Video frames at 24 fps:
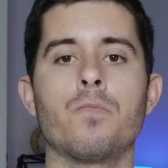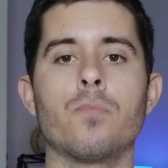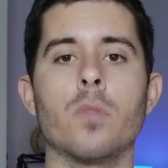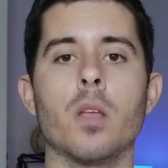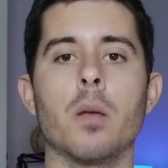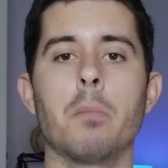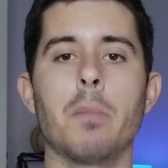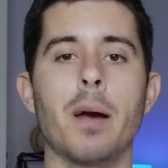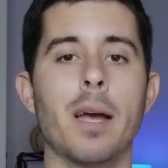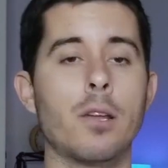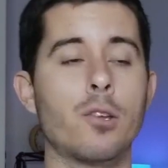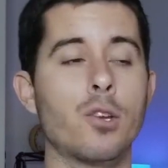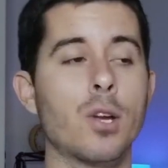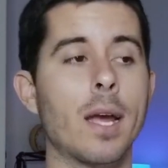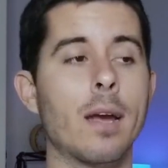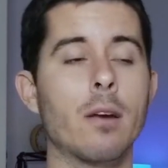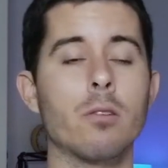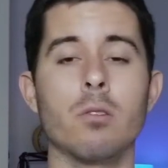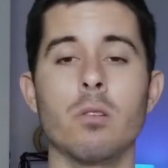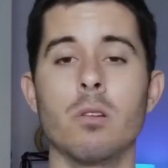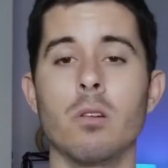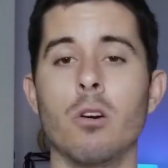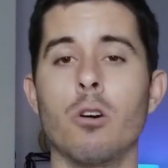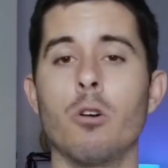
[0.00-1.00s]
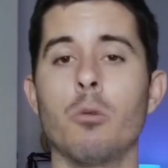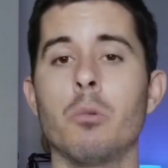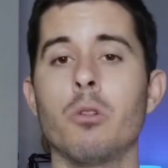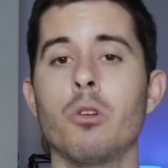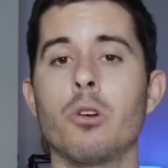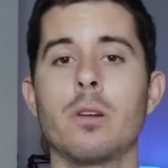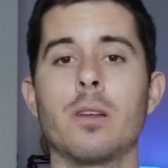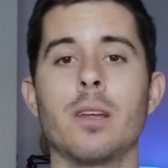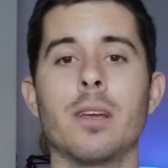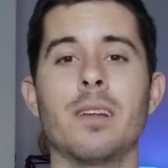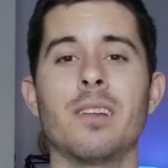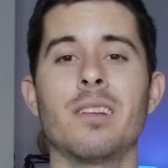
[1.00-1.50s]
my childhood home
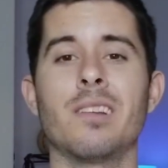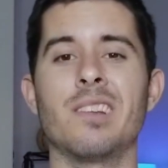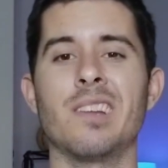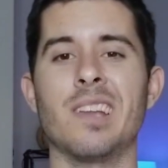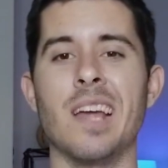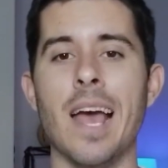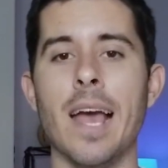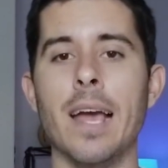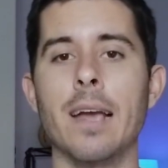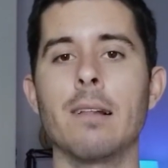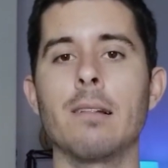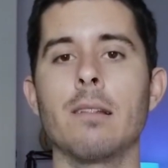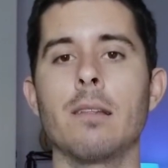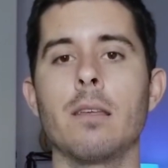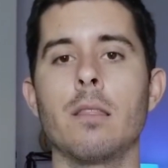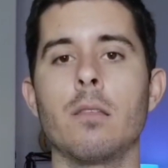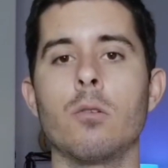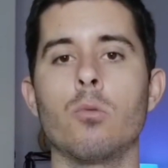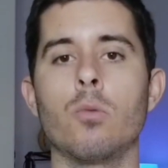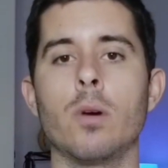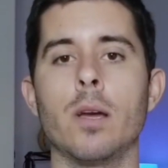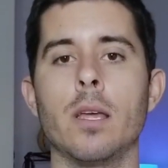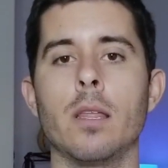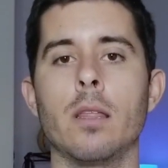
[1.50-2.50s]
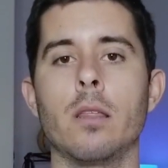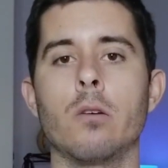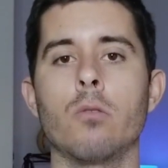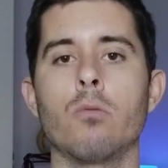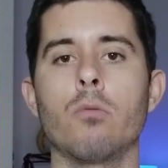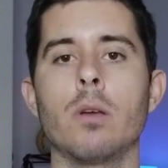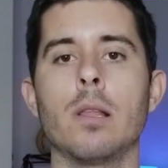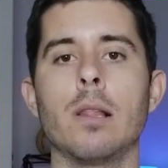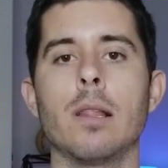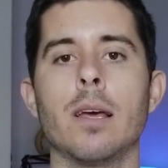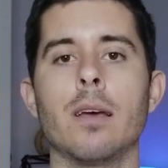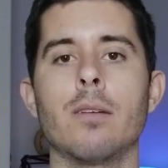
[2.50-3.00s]
looked exactly the way that
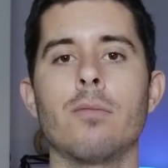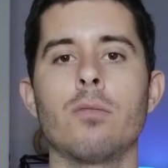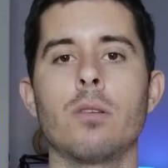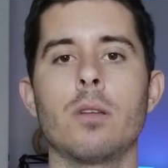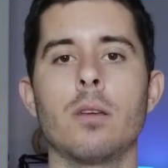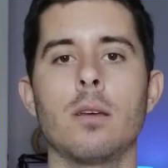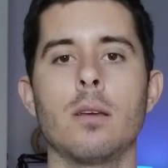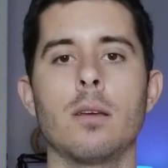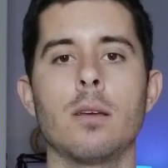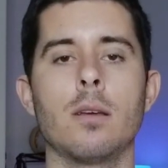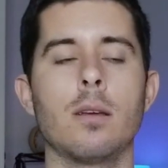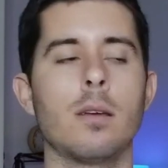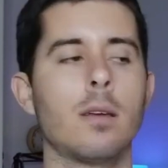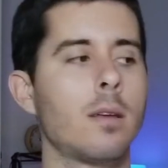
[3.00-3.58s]
we left it.